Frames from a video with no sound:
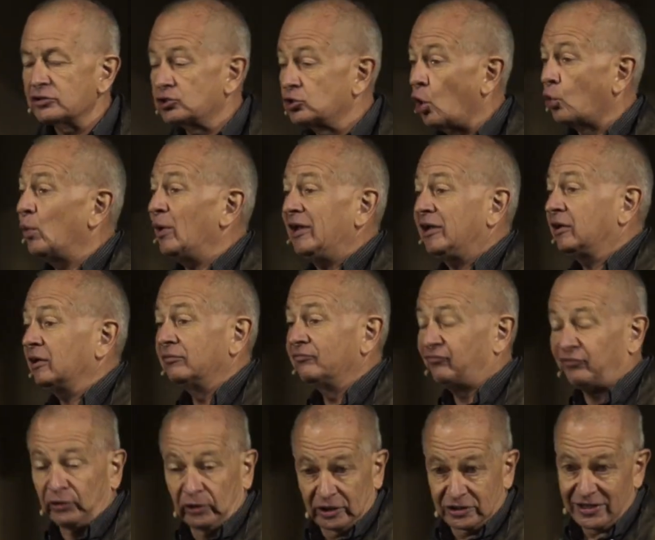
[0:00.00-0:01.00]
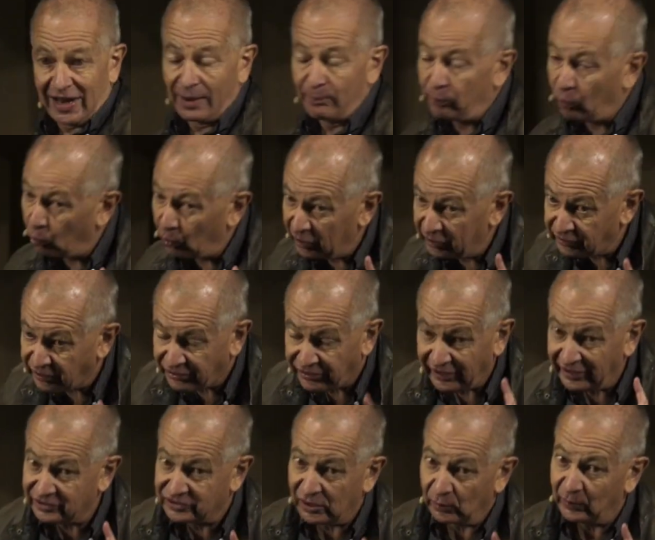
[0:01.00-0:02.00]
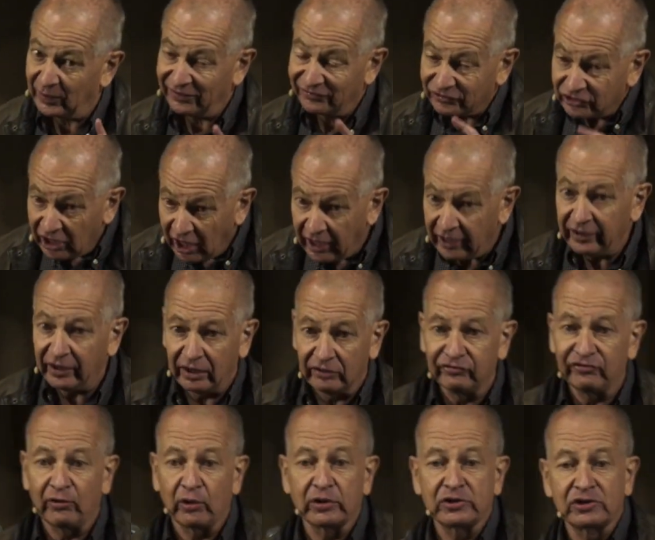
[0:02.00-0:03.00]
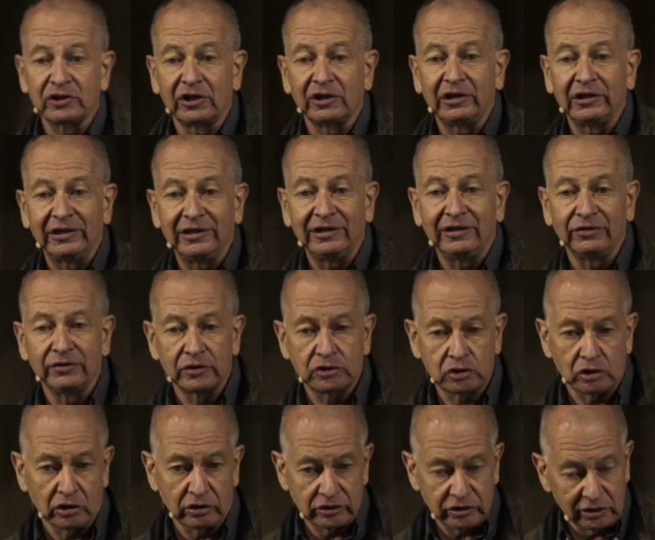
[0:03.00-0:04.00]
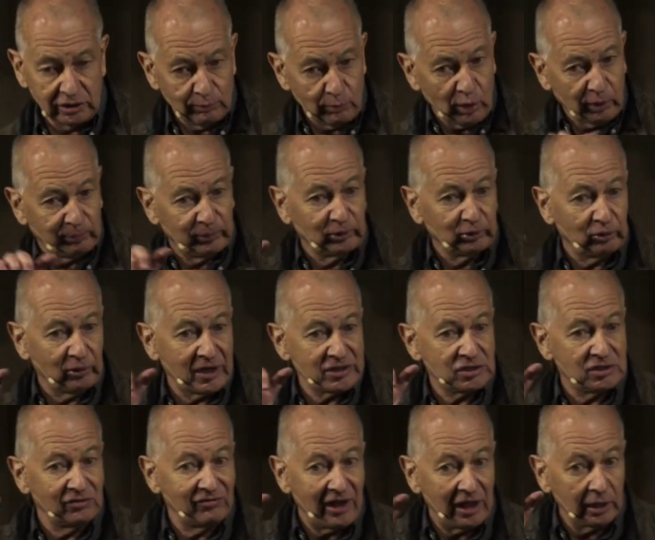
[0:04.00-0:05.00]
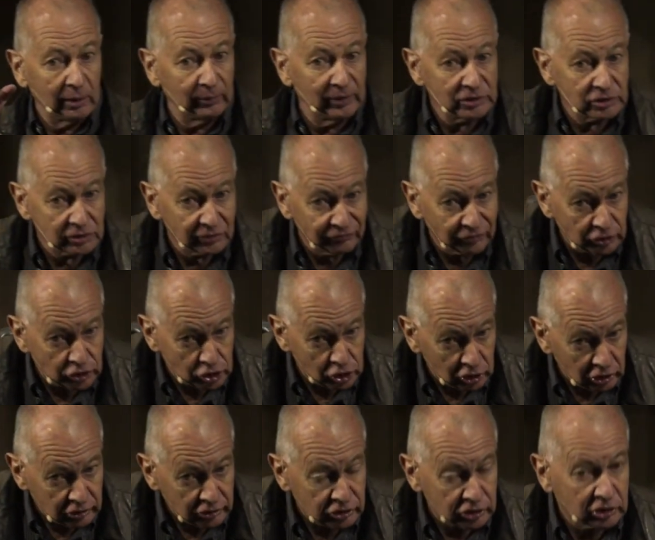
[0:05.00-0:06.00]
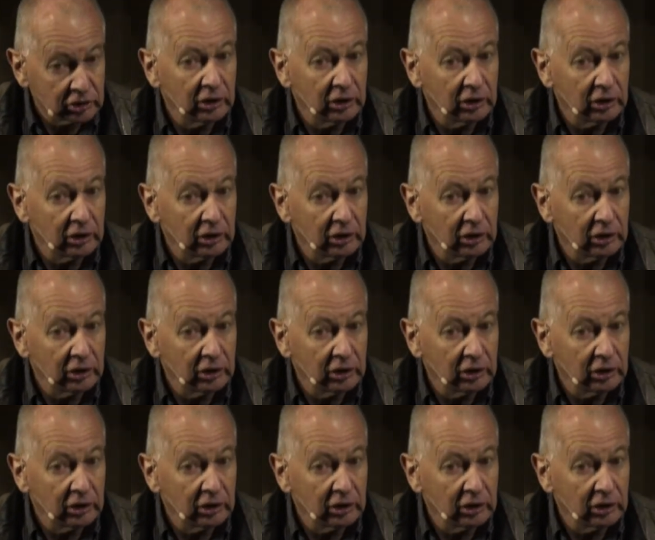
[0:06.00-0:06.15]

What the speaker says: So we can, for example, one of the things that we've done, unfortunately, in the church and the more progressive elements of the church,